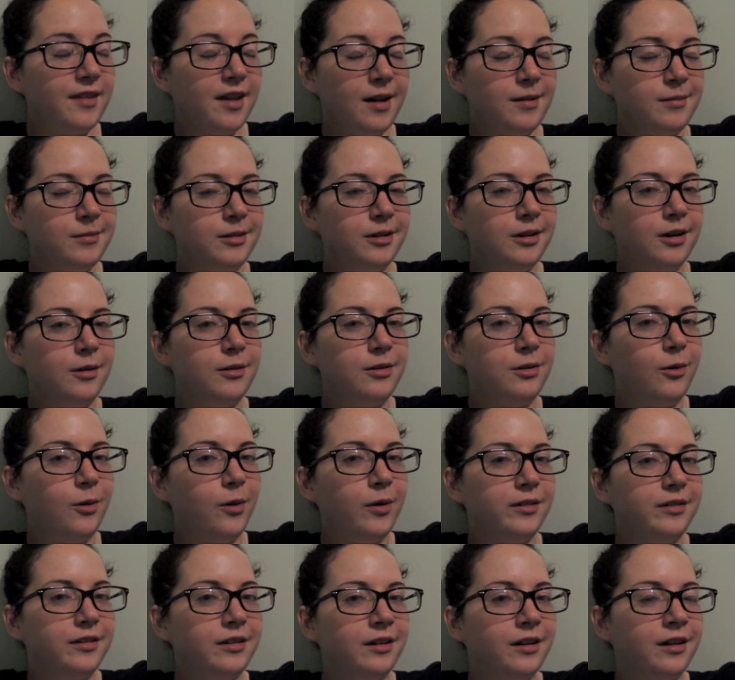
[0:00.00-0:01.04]
I'm gonna go with
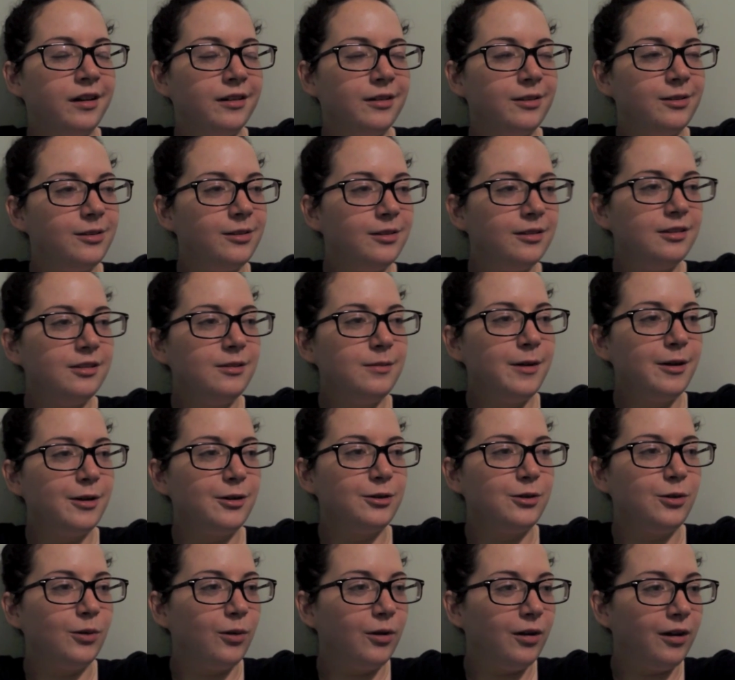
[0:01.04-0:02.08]
Ontras. It's a better
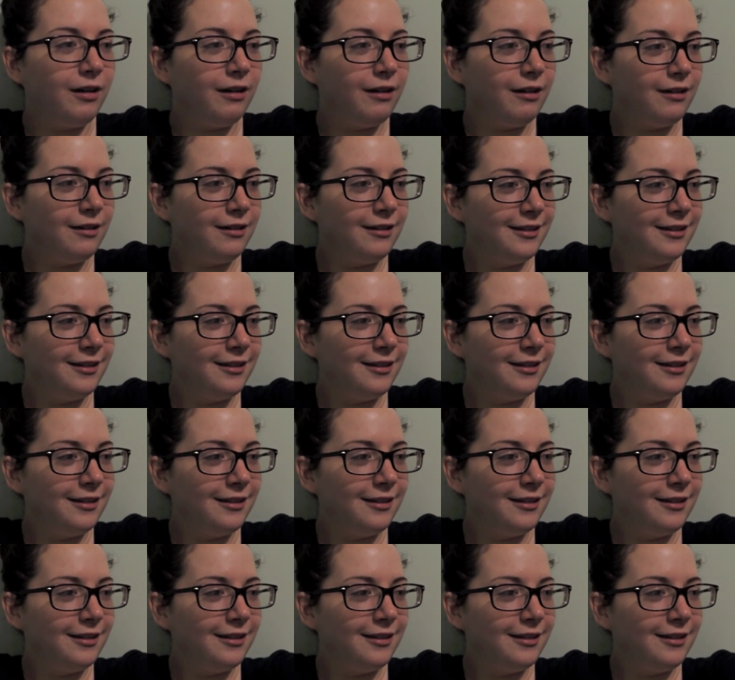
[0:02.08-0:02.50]
story.